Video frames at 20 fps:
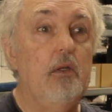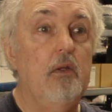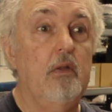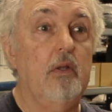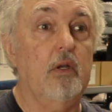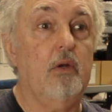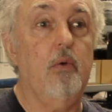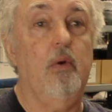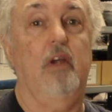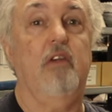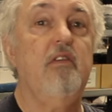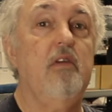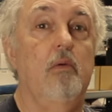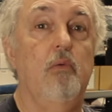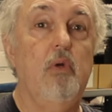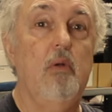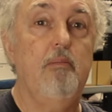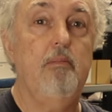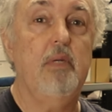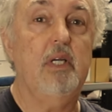The
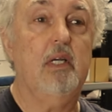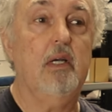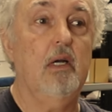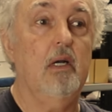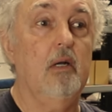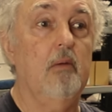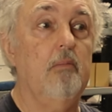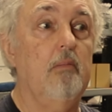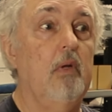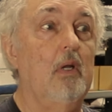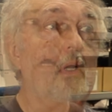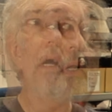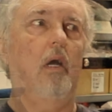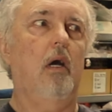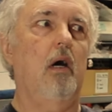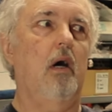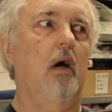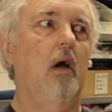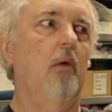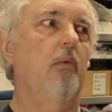question would become,
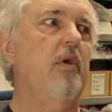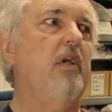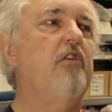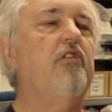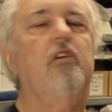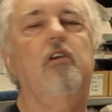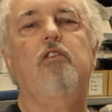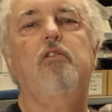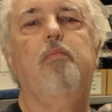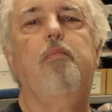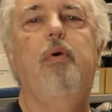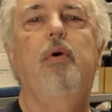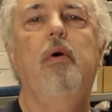are we just